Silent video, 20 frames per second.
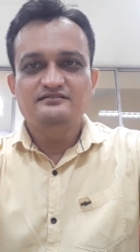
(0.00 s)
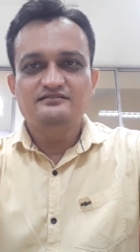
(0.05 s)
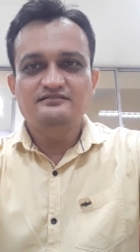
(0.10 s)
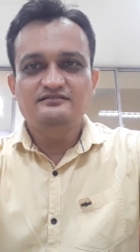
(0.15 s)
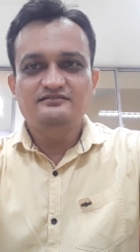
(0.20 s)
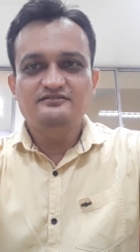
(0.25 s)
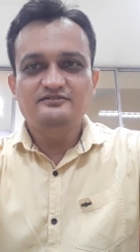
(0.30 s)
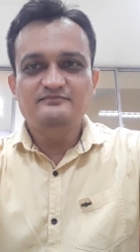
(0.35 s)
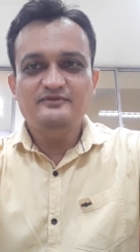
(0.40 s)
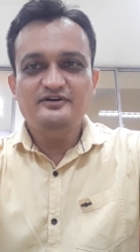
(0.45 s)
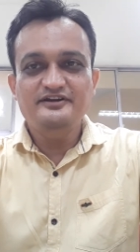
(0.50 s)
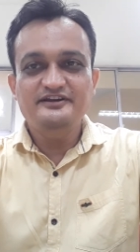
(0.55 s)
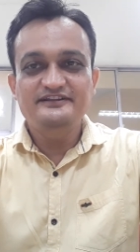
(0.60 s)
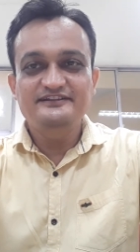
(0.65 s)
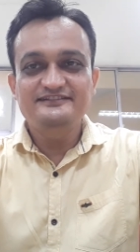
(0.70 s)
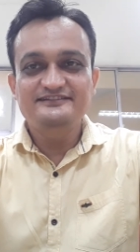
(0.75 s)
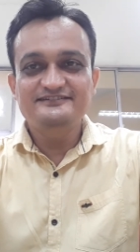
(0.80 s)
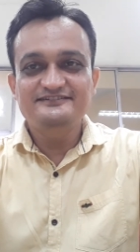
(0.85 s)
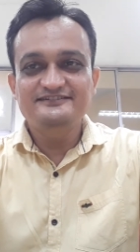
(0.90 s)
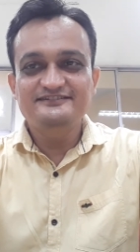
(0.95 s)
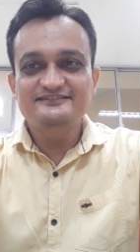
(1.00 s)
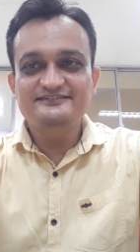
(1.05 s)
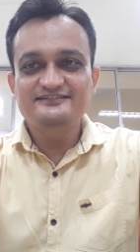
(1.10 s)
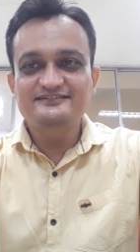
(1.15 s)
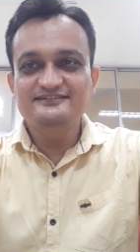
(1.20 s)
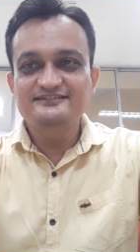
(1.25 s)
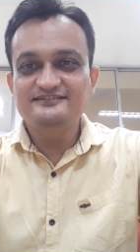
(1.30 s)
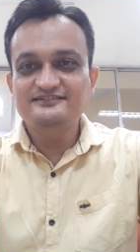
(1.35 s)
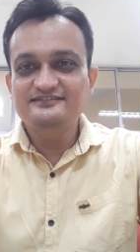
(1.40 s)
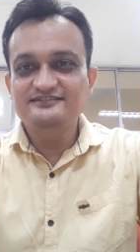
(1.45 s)
Good morning. This is
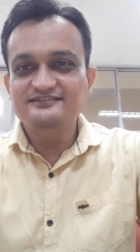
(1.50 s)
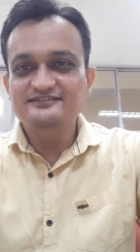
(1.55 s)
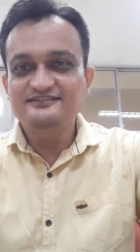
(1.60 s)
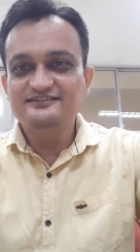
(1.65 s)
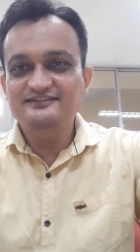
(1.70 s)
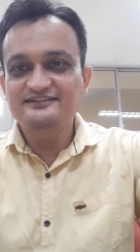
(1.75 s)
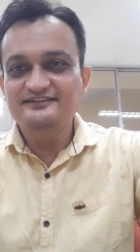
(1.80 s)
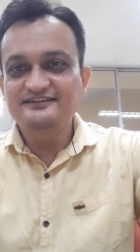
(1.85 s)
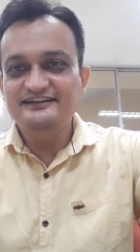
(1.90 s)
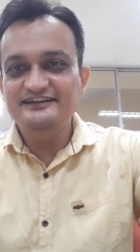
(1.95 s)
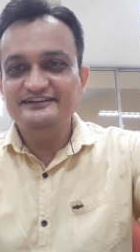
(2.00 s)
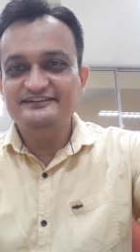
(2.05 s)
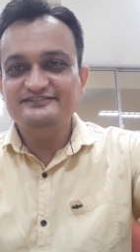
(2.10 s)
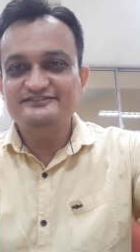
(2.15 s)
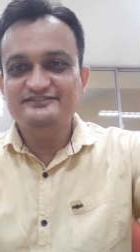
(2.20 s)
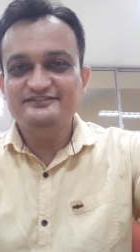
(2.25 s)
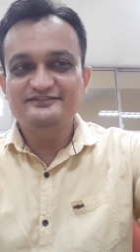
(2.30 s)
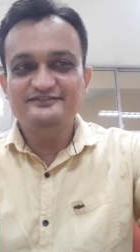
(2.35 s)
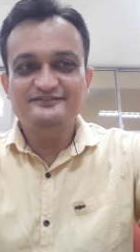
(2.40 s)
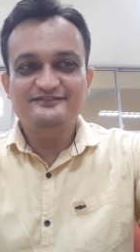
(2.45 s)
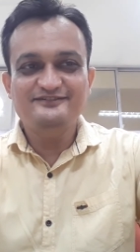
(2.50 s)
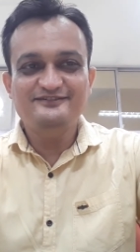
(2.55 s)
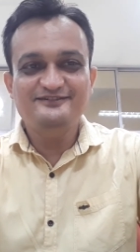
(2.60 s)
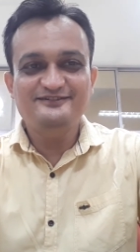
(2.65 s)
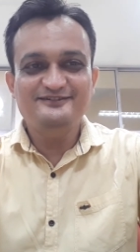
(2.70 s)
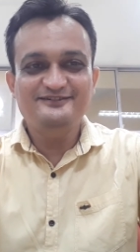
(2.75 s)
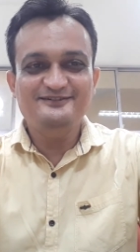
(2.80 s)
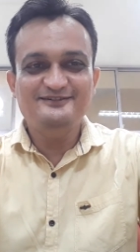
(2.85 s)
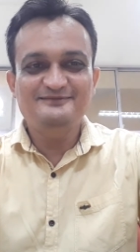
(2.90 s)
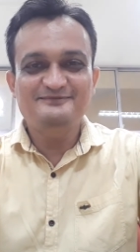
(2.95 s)
the third lecture
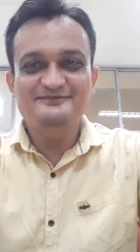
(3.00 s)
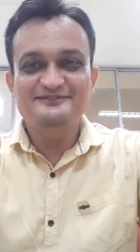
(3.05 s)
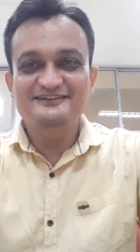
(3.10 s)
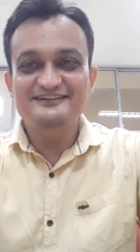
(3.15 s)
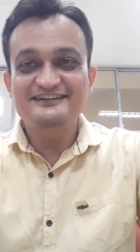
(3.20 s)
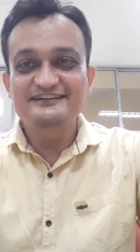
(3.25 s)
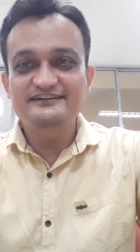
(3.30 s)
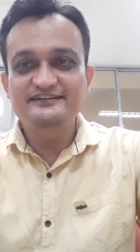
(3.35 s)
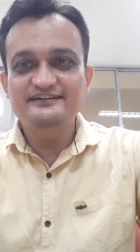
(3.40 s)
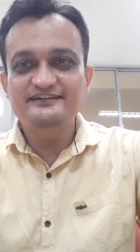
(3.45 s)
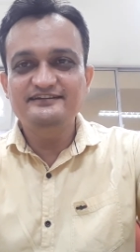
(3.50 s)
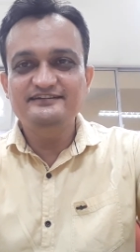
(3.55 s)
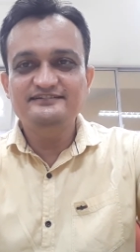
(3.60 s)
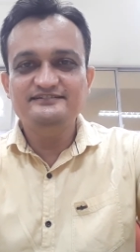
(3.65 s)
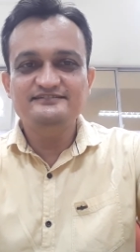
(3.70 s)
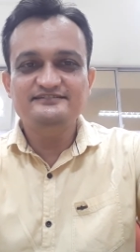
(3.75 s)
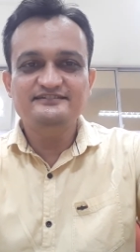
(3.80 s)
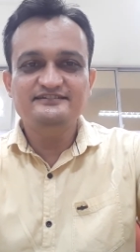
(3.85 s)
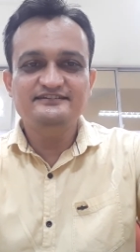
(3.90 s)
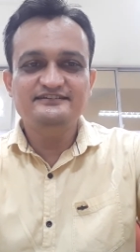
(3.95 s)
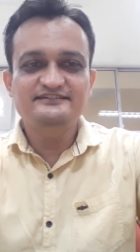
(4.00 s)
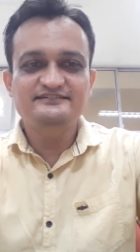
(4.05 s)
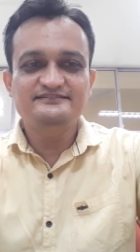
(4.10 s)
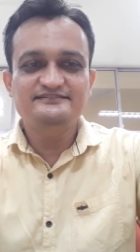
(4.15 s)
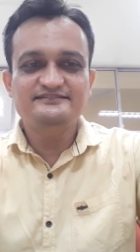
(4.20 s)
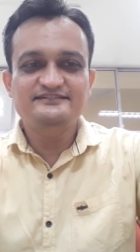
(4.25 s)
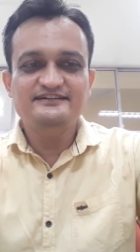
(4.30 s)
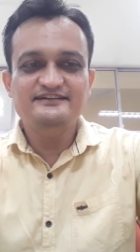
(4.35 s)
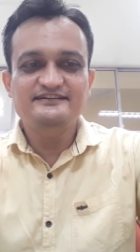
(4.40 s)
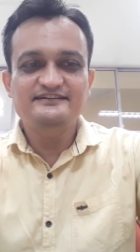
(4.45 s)
of the integrated
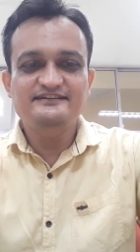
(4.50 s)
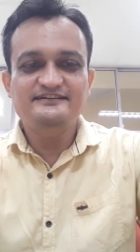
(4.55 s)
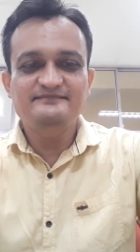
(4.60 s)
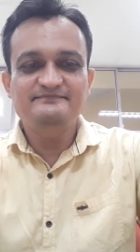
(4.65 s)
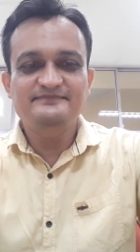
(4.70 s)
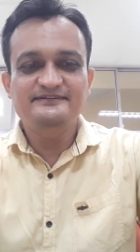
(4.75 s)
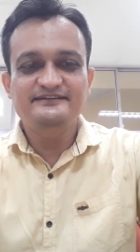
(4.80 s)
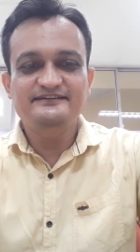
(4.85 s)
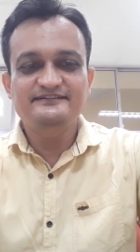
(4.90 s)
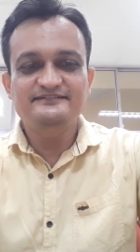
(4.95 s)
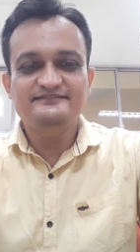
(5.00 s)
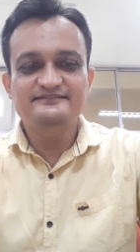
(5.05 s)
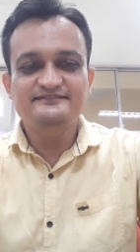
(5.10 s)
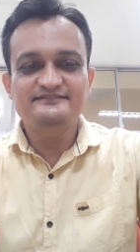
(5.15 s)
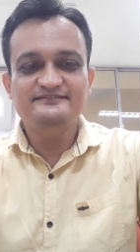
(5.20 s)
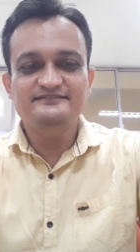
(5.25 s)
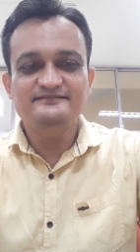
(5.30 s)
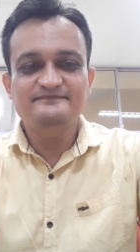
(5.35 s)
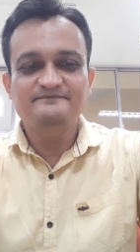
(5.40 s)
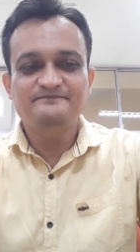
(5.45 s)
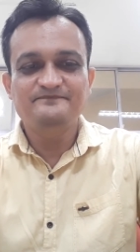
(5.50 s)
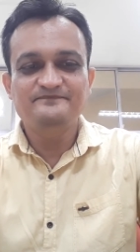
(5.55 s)
circuits and applications.